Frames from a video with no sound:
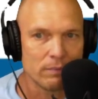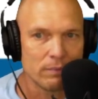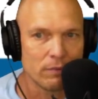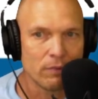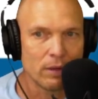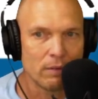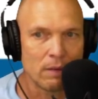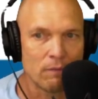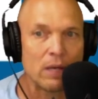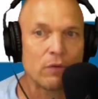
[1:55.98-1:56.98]

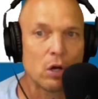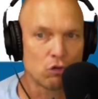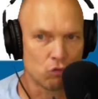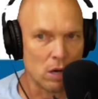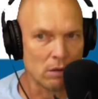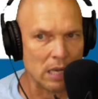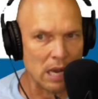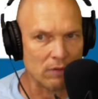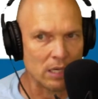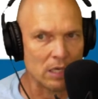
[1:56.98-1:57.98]
FIFA strongly
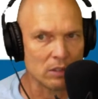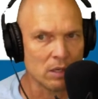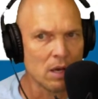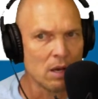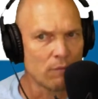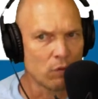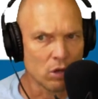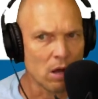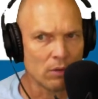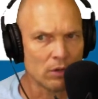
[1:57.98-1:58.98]
advocates for
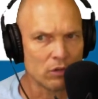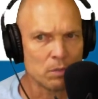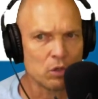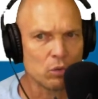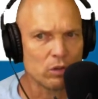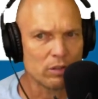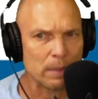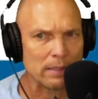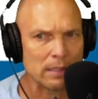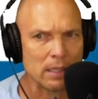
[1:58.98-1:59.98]
tolerance, mutual
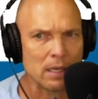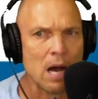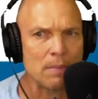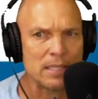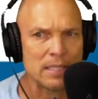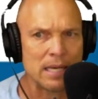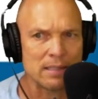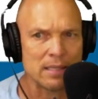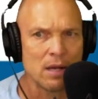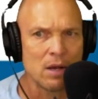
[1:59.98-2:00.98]
respect, and common
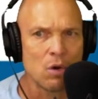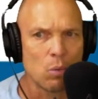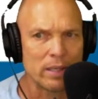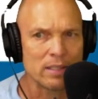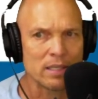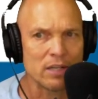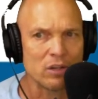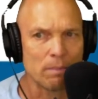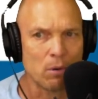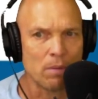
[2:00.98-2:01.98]
sense when such
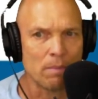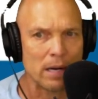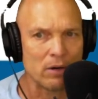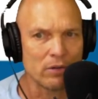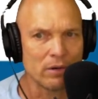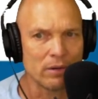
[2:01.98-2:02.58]
important matters are